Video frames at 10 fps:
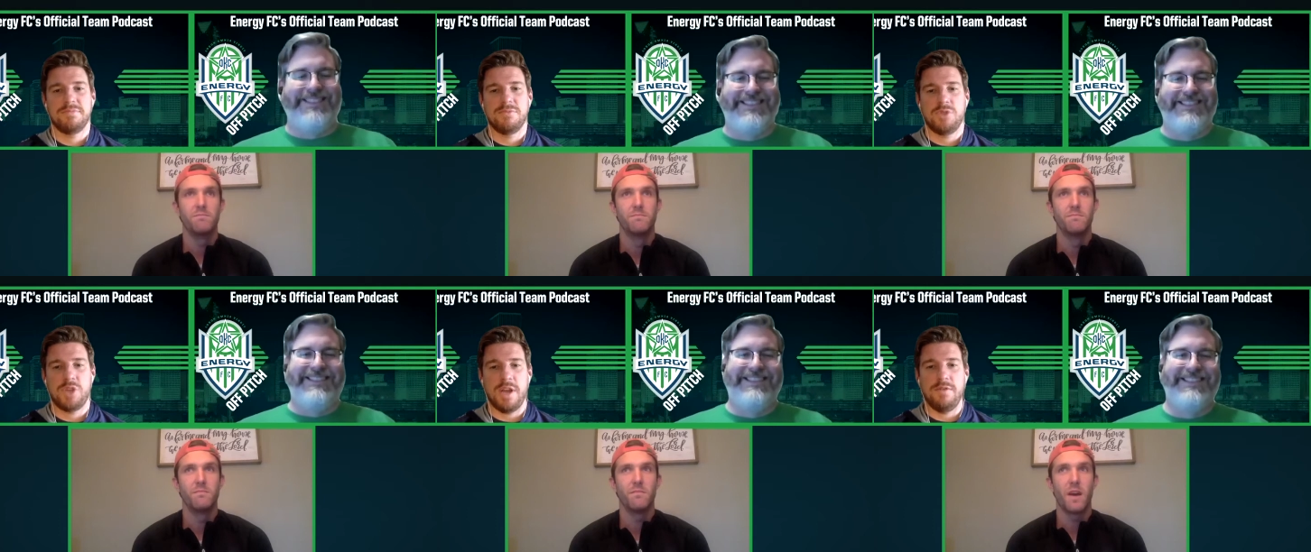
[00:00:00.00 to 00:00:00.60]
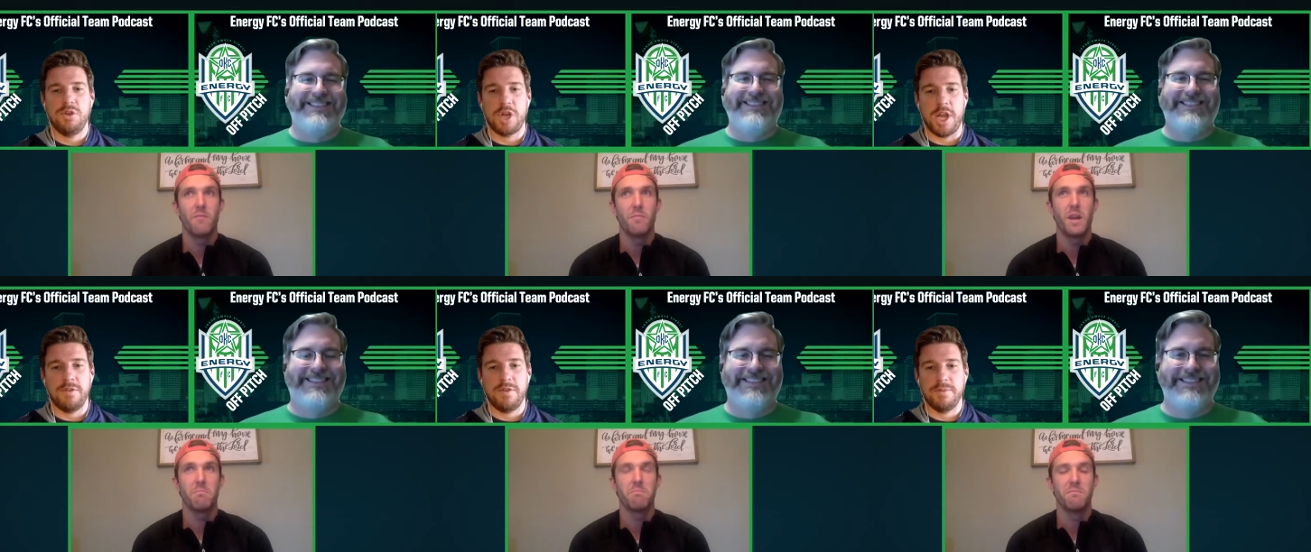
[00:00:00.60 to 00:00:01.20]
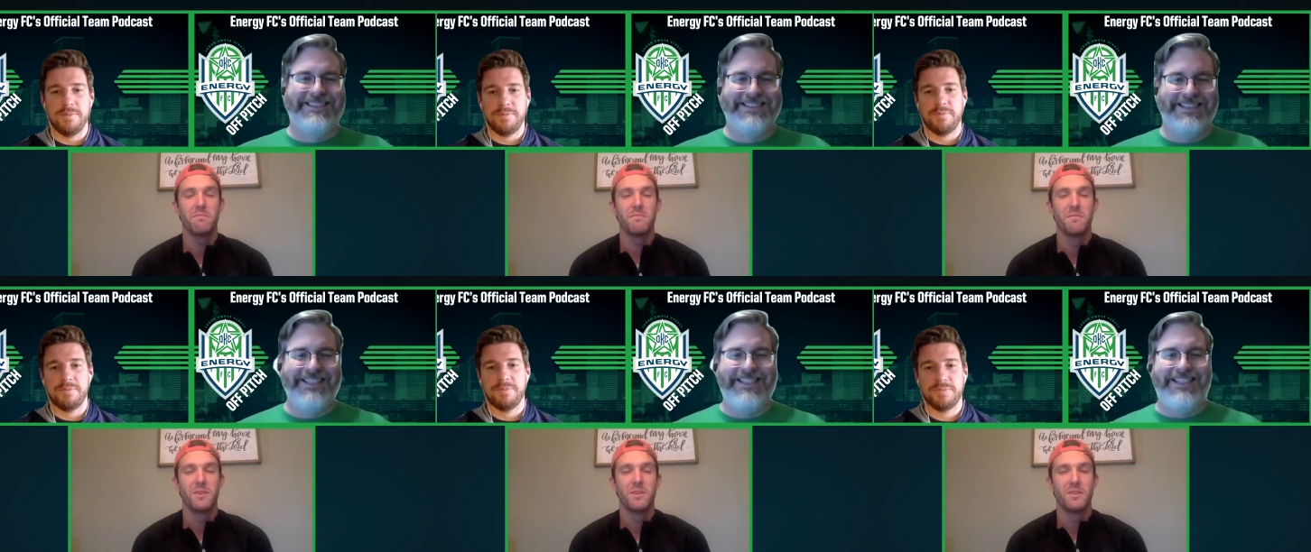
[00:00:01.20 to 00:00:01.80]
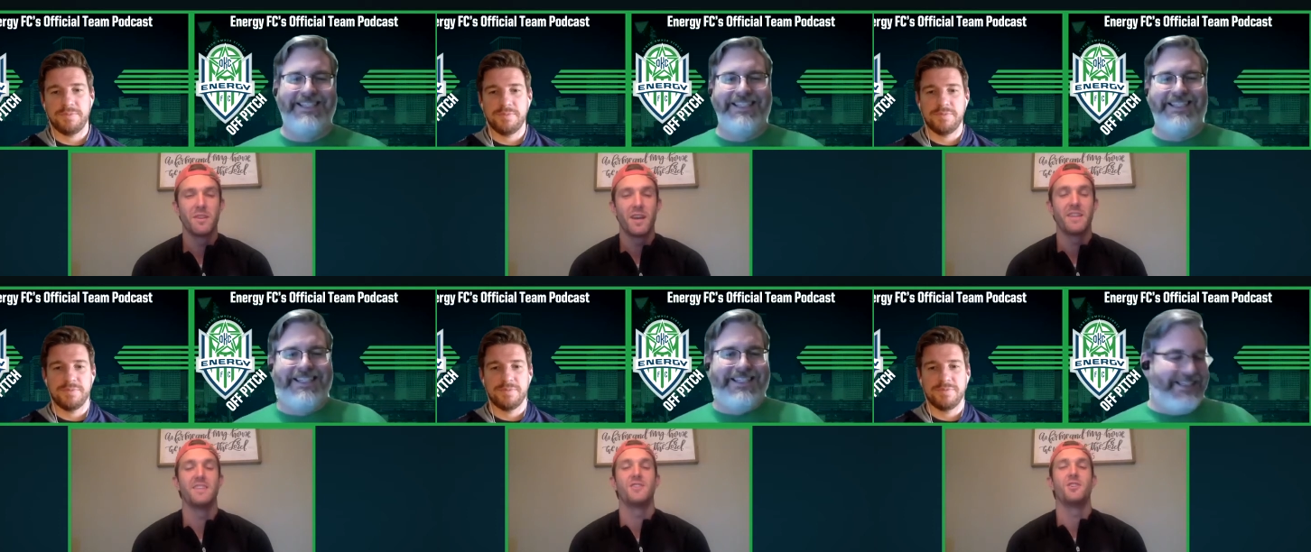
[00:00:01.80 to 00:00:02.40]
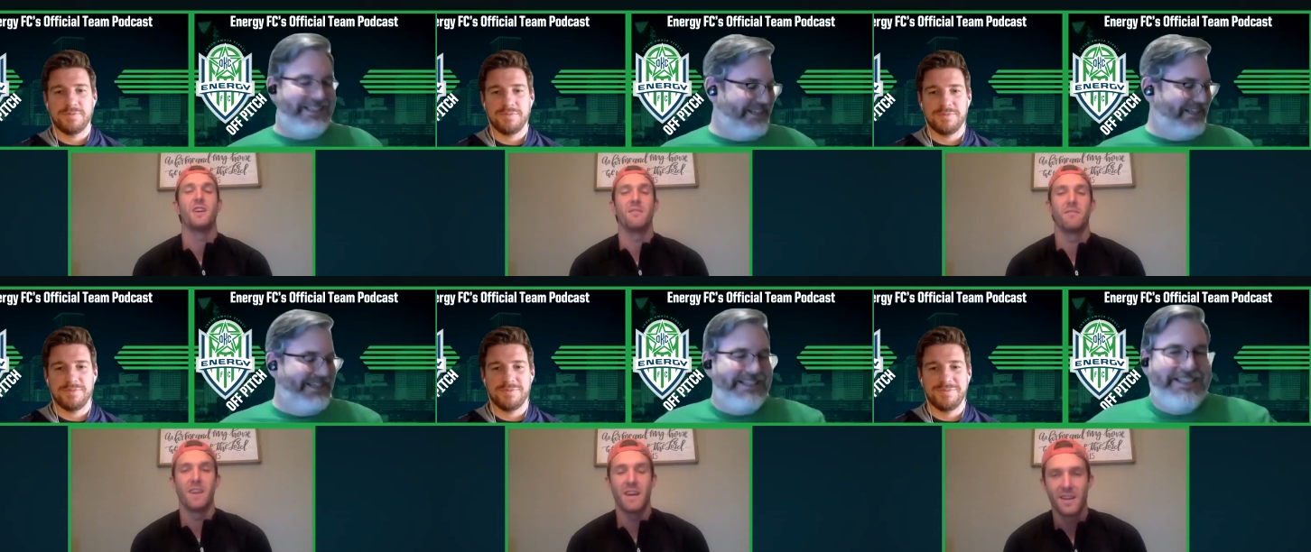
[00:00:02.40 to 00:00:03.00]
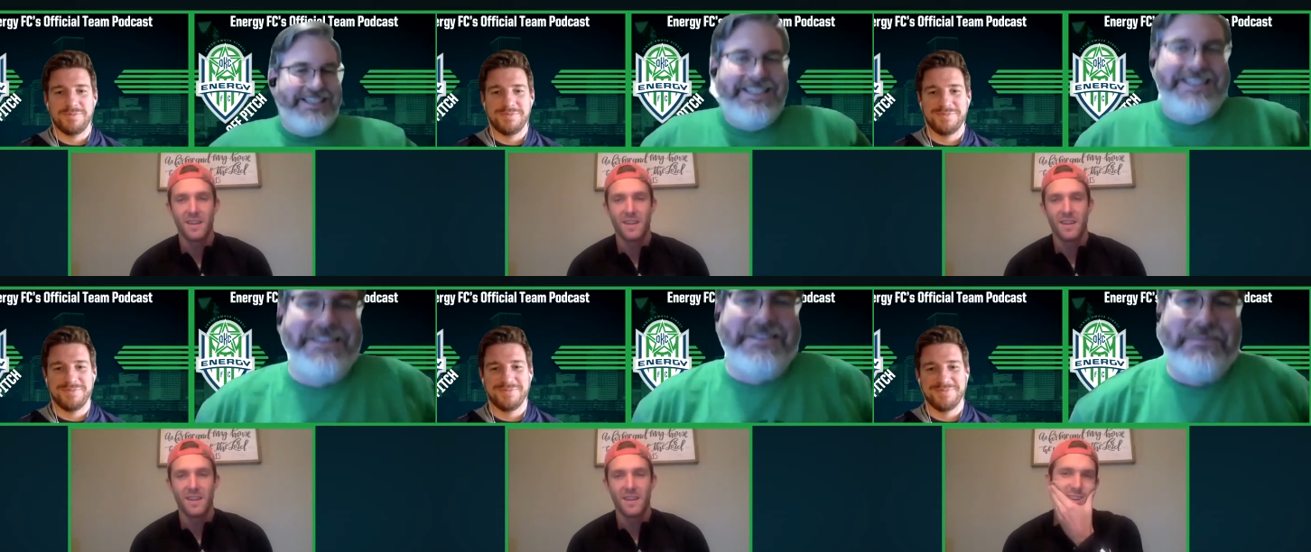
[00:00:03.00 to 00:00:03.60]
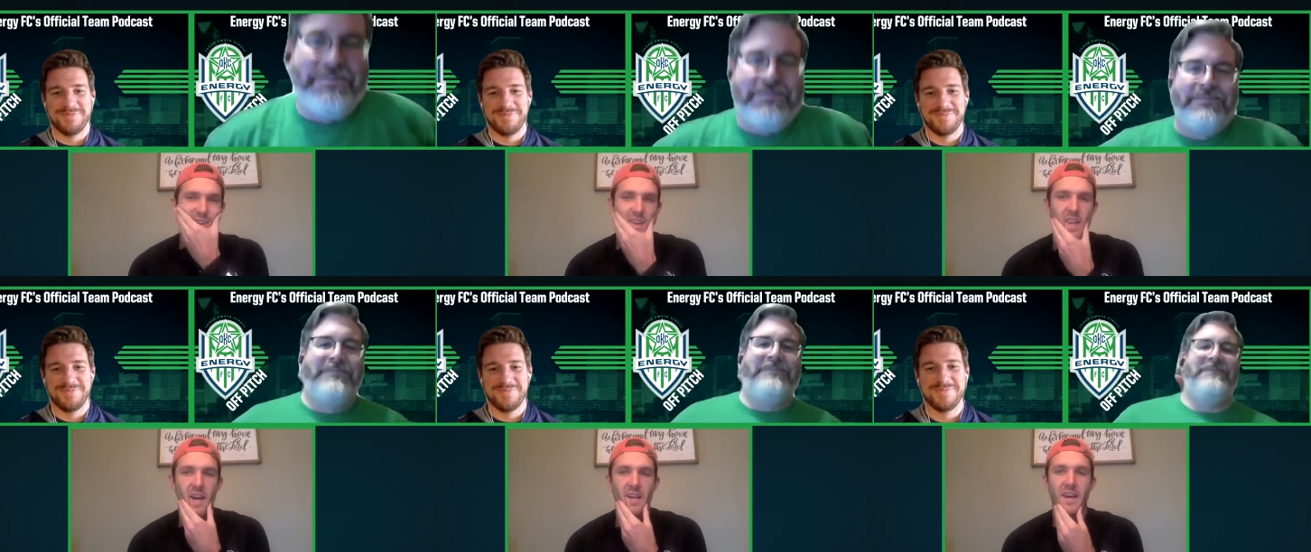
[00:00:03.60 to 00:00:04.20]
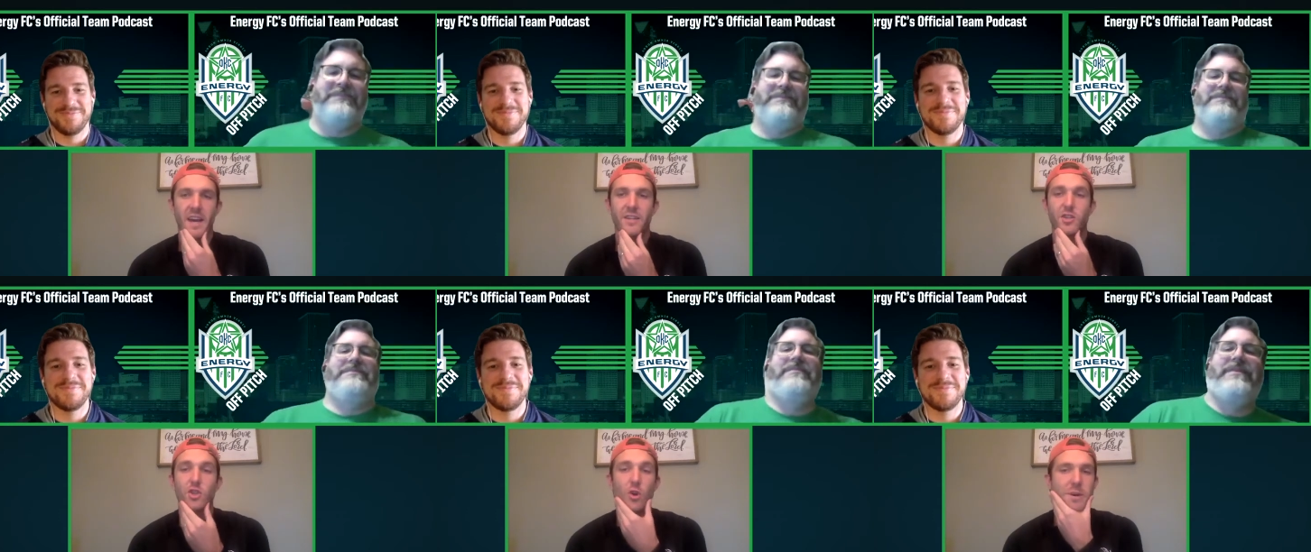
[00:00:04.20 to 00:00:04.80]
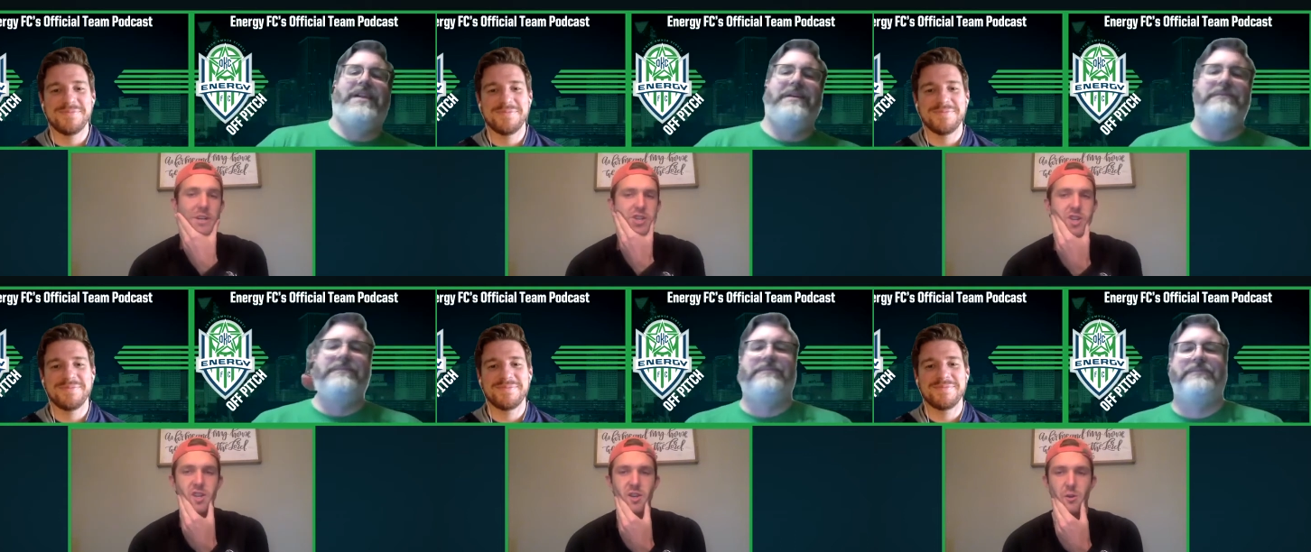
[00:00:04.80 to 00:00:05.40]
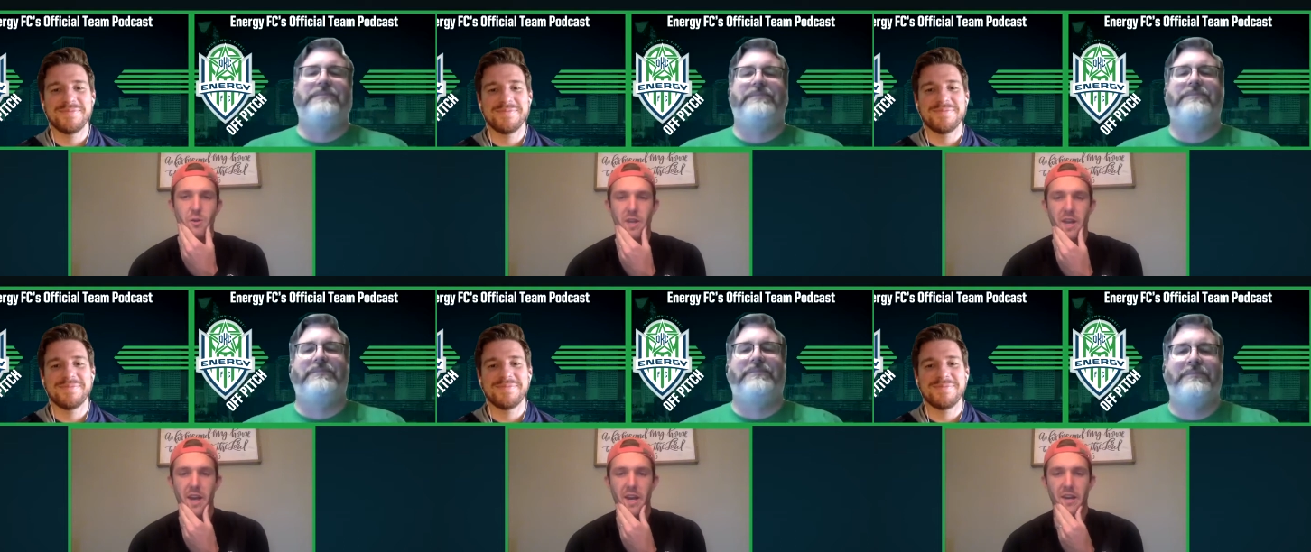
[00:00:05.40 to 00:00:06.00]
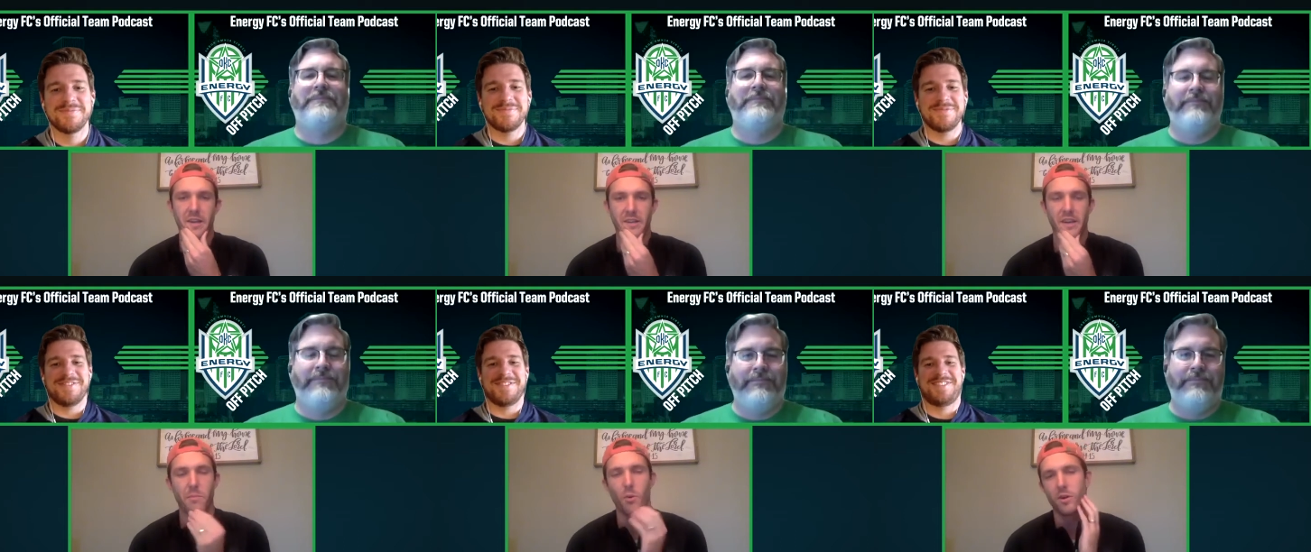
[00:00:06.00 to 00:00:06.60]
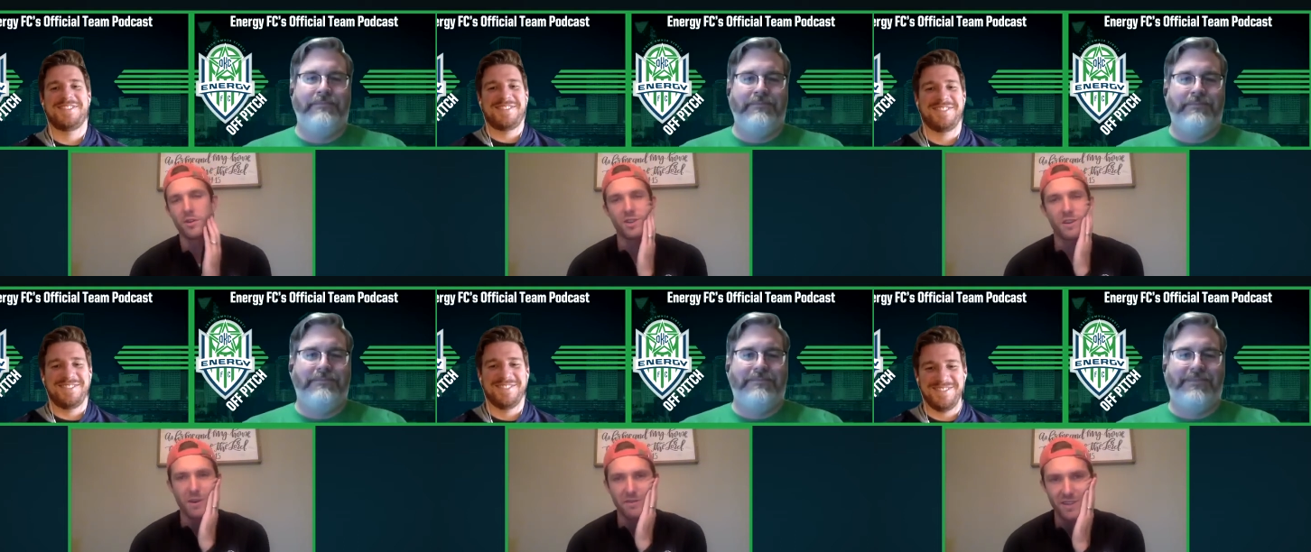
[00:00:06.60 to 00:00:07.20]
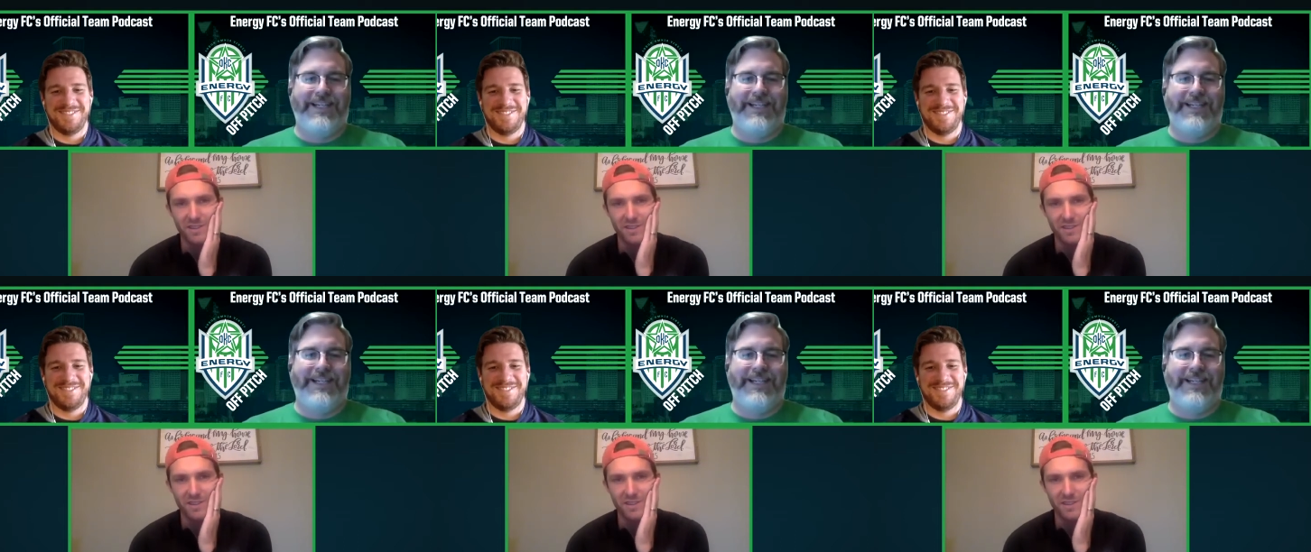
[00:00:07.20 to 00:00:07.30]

Speaker 1: Shaved? Uh, you I, shaved? I, I did shave. Yeah, I, I, had so much to do that I got bored and shaved my face.